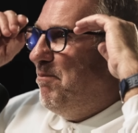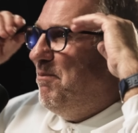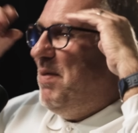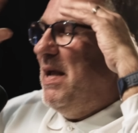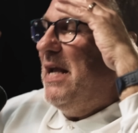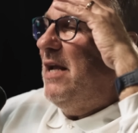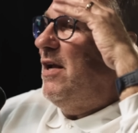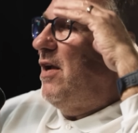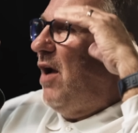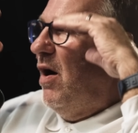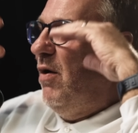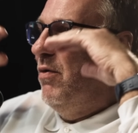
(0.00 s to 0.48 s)

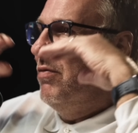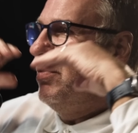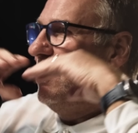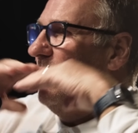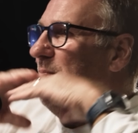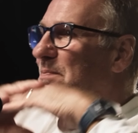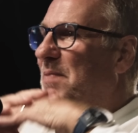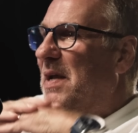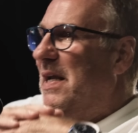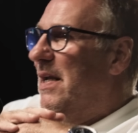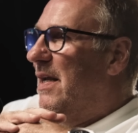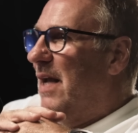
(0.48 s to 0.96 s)
big
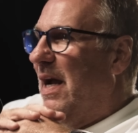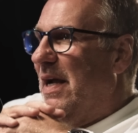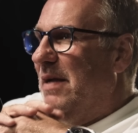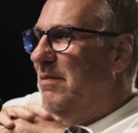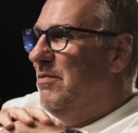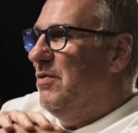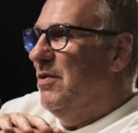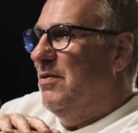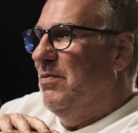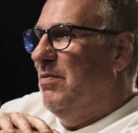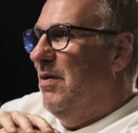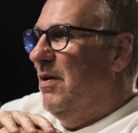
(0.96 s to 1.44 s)
goals in big
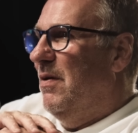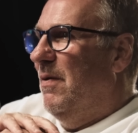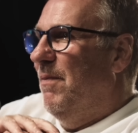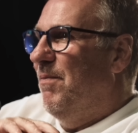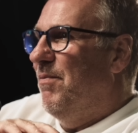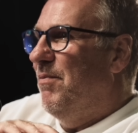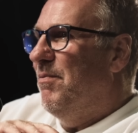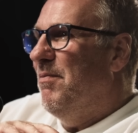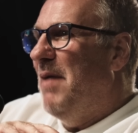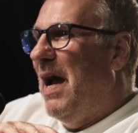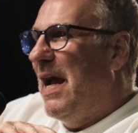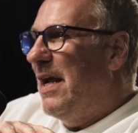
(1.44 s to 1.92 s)
games as
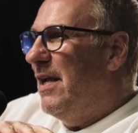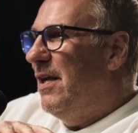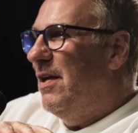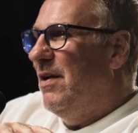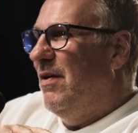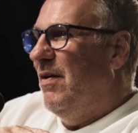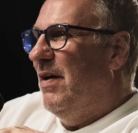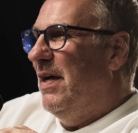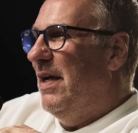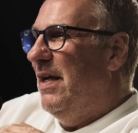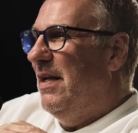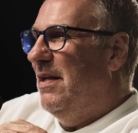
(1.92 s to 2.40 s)
well. Man
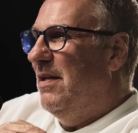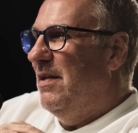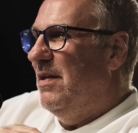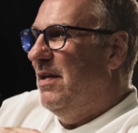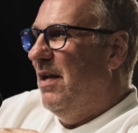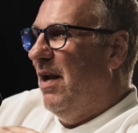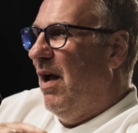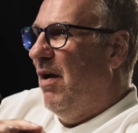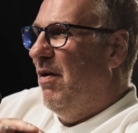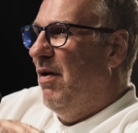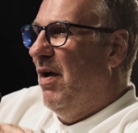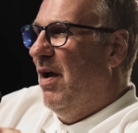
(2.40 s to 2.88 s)
United,
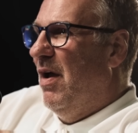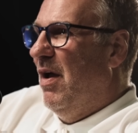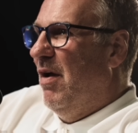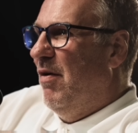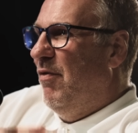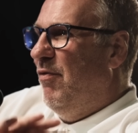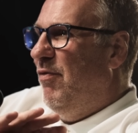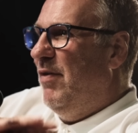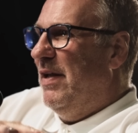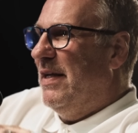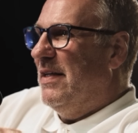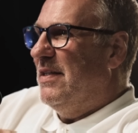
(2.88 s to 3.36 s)
you know,
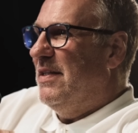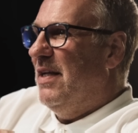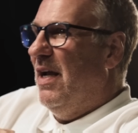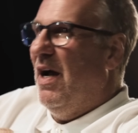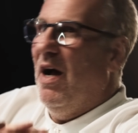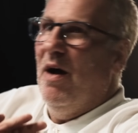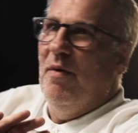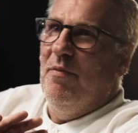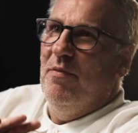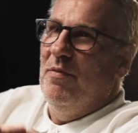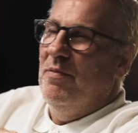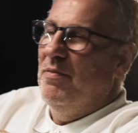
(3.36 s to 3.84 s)
flicks
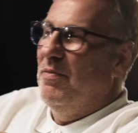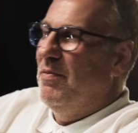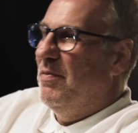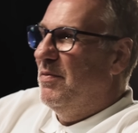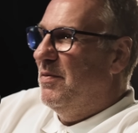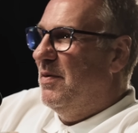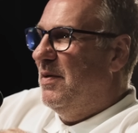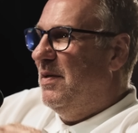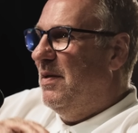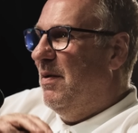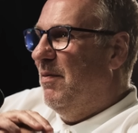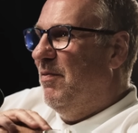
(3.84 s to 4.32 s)
it up,
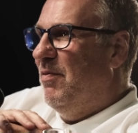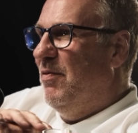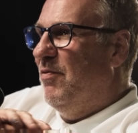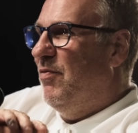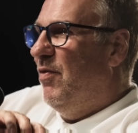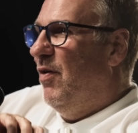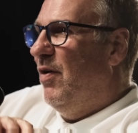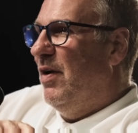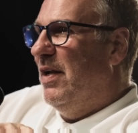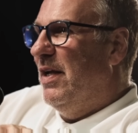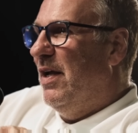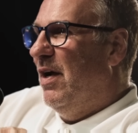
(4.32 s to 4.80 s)

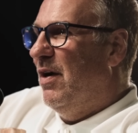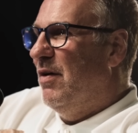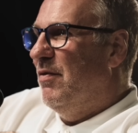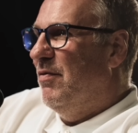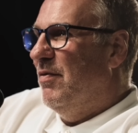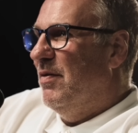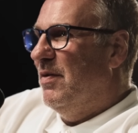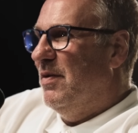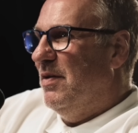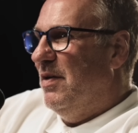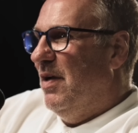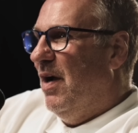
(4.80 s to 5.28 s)
volley
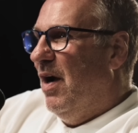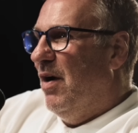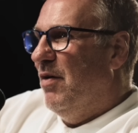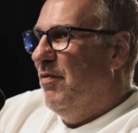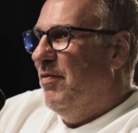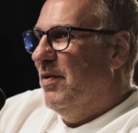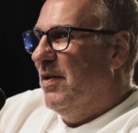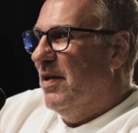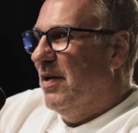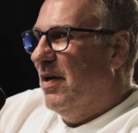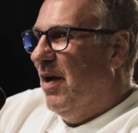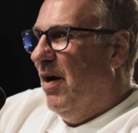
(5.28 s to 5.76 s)
over,
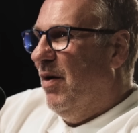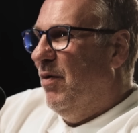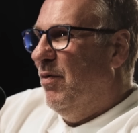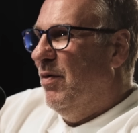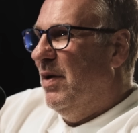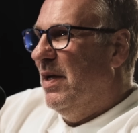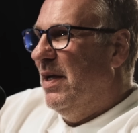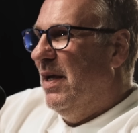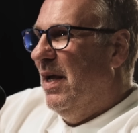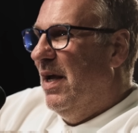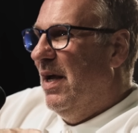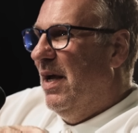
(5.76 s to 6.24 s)
over the
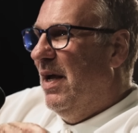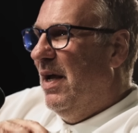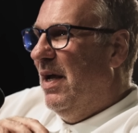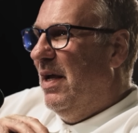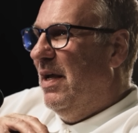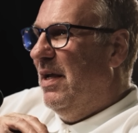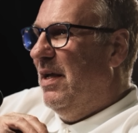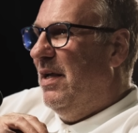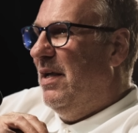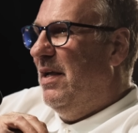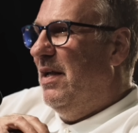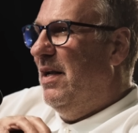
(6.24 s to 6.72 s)
goalie.
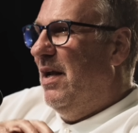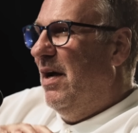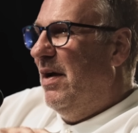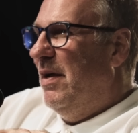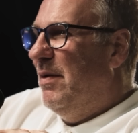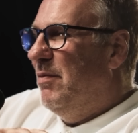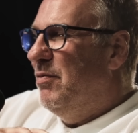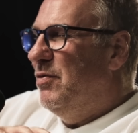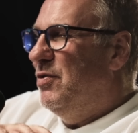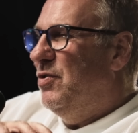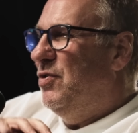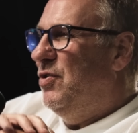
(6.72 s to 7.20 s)
You know,
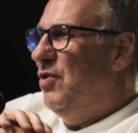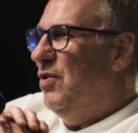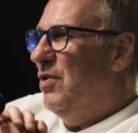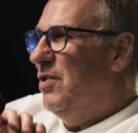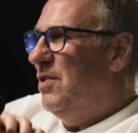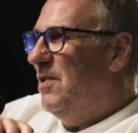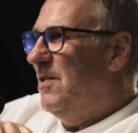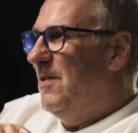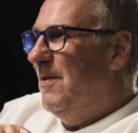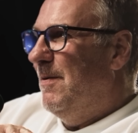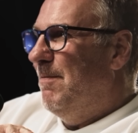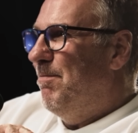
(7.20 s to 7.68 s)
he was
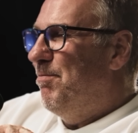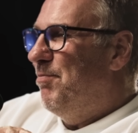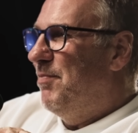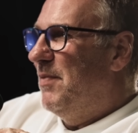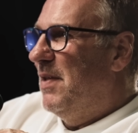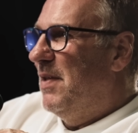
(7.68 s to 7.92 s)
just.